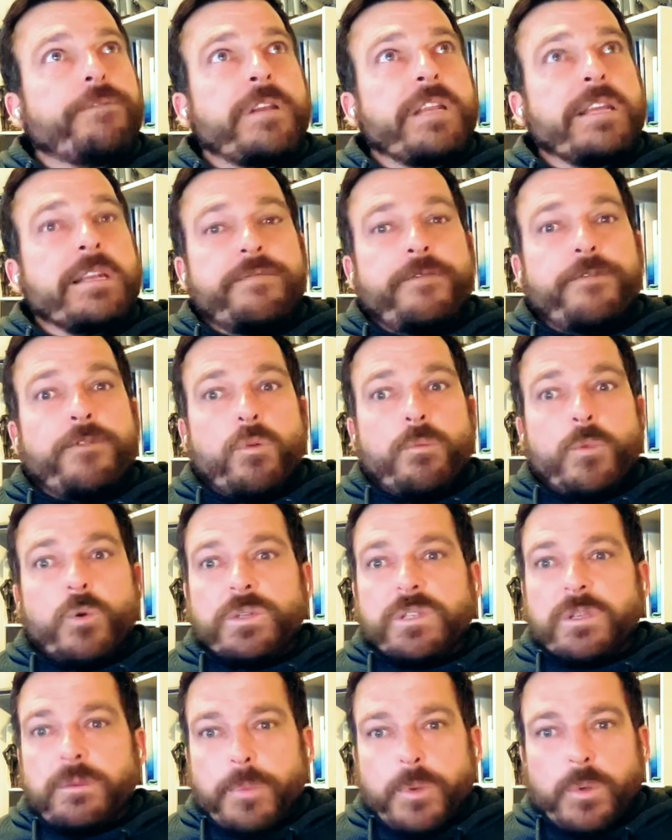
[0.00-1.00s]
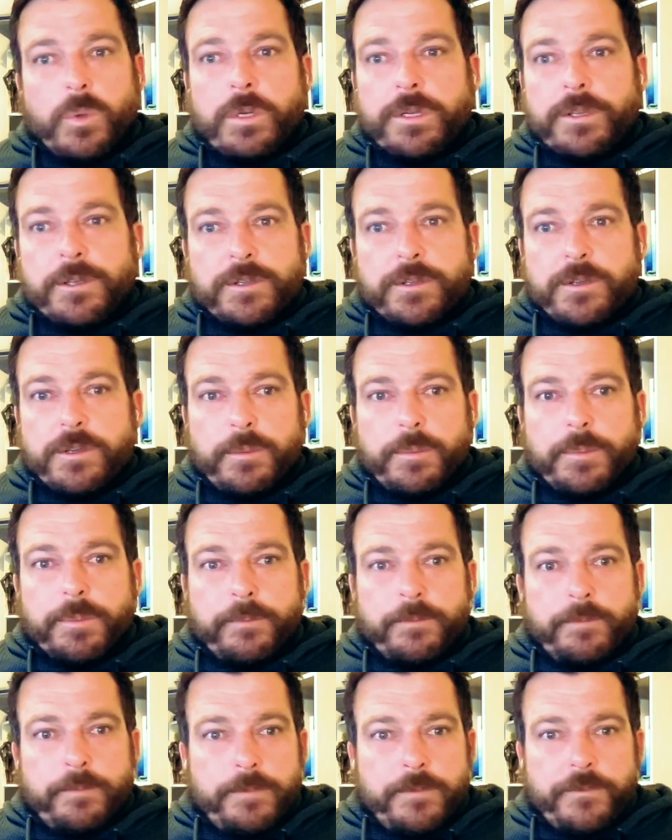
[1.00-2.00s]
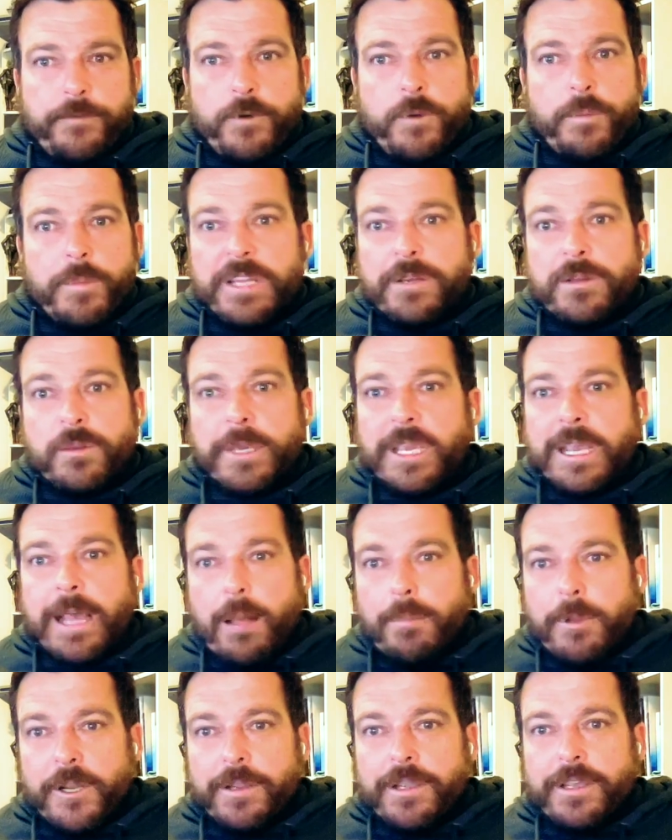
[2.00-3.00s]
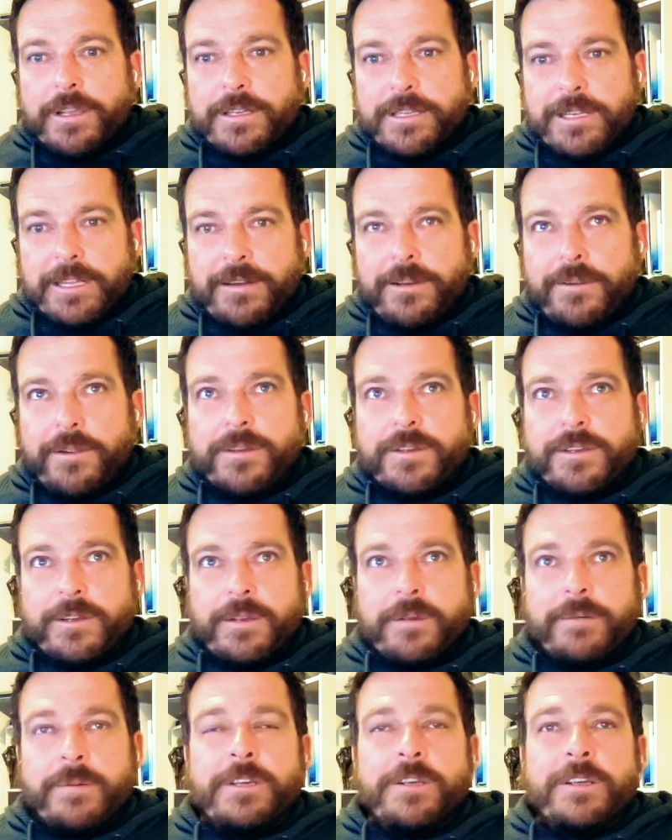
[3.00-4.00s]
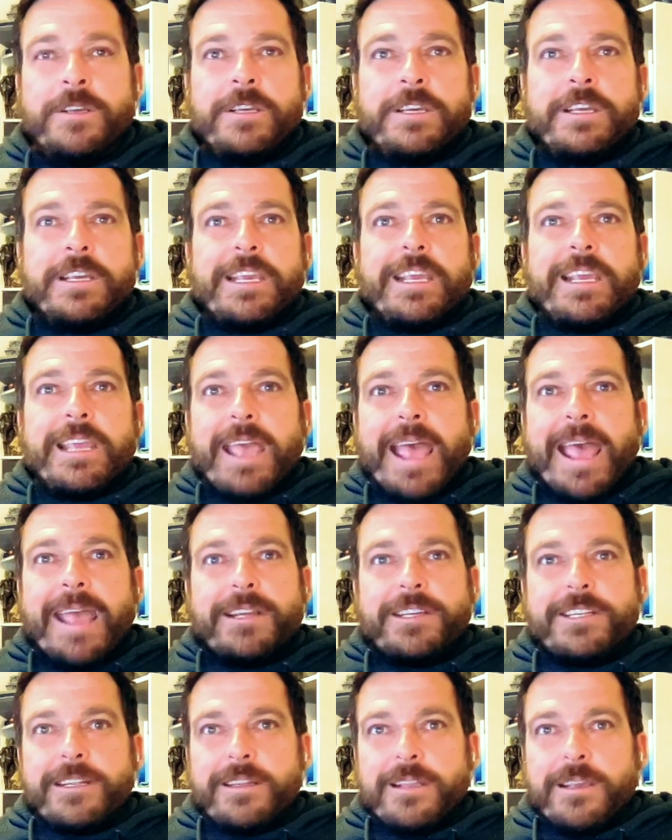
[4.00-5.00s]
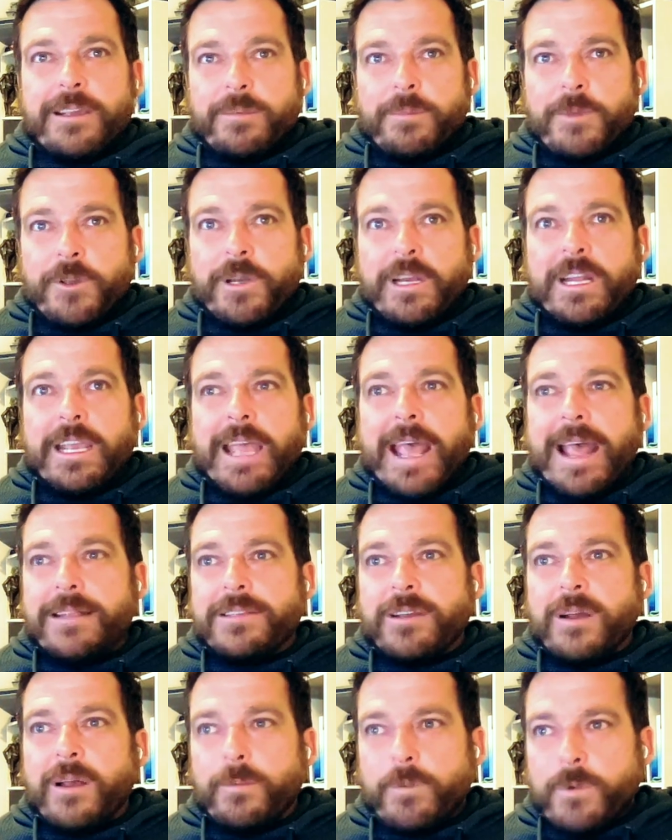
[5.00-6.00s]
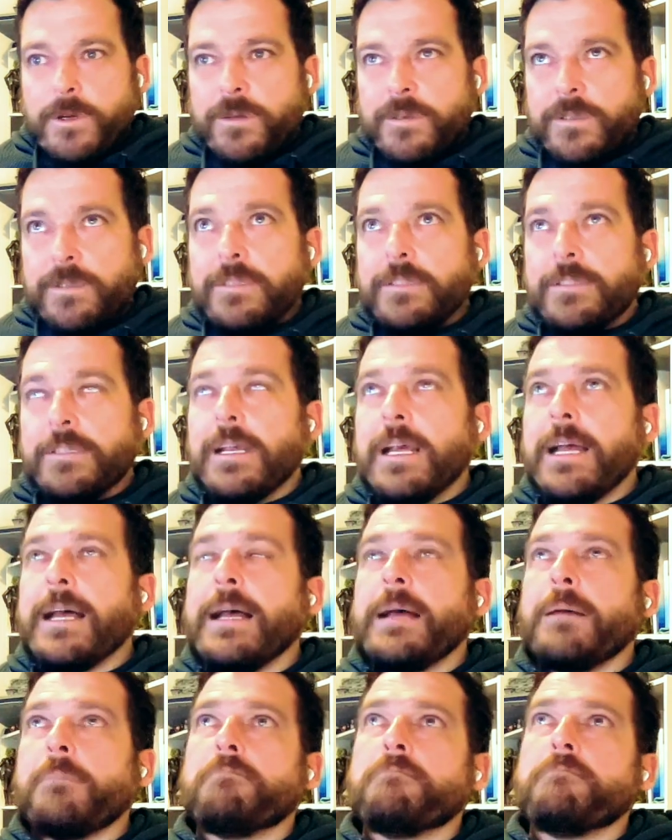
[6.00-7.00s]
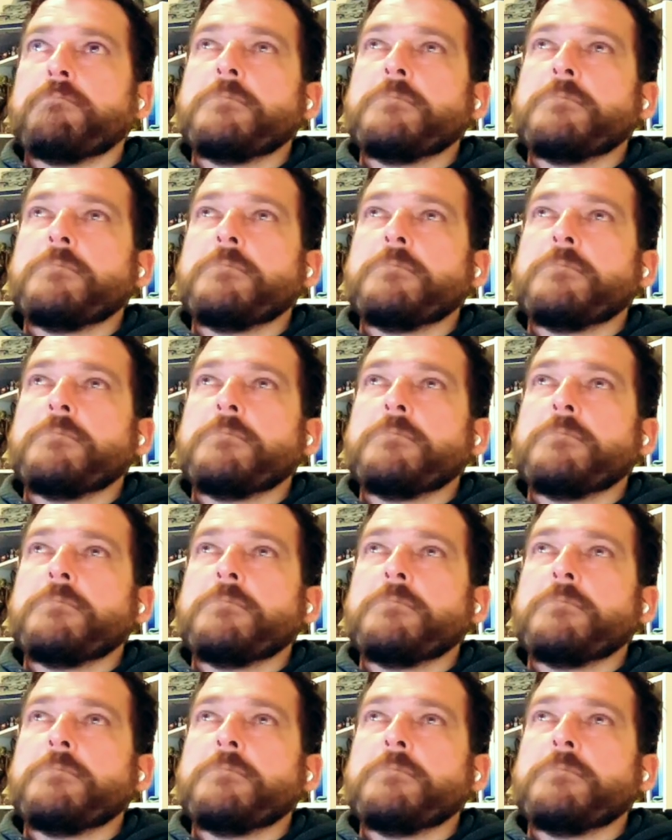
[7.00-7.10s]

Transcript: informal supports for me to be able to continue to engage in the community as I was. I